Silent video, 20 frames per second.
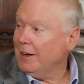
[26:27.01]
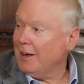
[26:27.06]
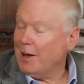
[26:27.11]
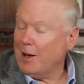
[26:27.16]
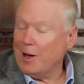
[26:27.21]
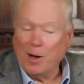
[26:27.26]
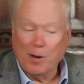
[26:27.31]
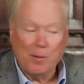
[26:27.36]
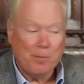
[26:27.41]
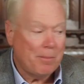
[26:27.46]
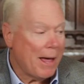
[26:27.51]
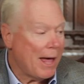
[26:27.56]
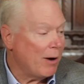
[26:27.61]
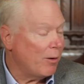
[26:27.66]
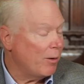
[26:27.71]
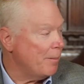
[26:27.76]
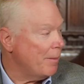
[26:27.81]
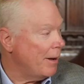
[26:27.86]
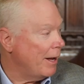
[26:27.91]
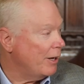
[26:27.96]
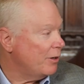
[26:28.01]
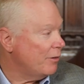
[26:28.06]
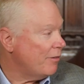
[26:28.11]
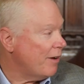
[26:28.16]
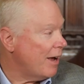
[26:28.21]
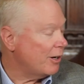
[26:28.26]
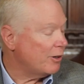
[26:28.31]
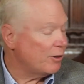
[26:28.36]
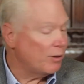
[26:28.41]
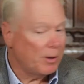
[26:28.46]
uh, battery
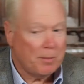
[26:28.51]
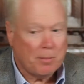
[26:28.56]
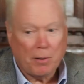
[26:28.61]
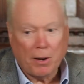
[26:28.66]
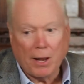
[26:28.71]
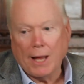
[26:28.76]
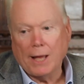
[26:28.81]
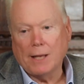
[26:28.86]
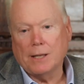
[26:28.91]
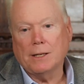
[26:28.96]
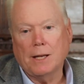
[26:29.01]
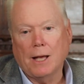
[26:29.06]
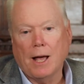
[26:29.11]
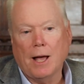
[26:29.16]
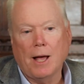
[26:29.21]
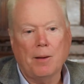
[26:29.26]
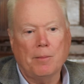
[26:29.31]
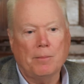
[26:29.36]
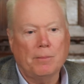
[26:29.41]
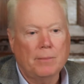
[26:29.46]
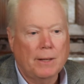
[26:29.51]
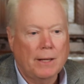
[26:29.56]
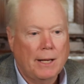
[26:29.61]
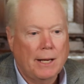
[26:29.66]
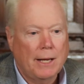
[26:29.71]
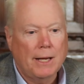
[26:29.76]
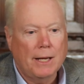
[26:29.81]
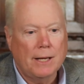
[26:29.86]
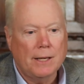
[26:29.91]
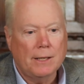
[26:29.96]
manufacturing plant um,
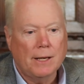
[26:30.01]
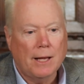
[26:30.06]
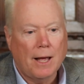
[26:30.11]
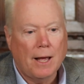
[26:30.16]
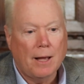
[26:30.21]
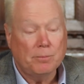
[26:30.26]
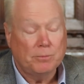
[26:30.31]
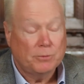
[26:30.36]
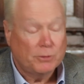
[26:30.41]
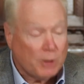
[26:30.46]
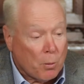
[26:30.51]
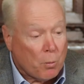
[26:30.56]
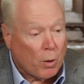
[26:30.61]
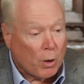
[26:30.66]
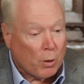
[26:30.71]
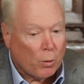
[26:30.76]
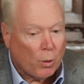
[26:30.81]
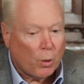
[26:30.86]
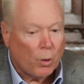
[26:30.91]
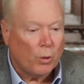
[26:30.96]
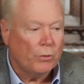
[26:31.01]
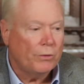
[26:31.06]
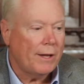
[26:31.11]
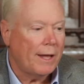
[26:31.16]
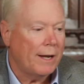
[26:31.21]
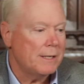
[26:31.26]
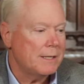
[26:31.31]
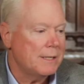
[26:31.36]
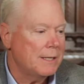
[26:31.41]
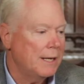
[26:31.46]
in uh, somewhat rural
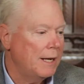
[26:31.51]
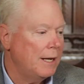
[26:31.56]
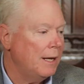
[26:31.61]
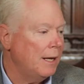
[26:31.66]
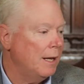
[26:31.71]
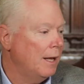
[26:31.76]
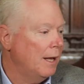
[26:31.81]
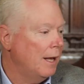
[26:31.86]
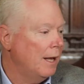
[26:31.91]
Tennessee.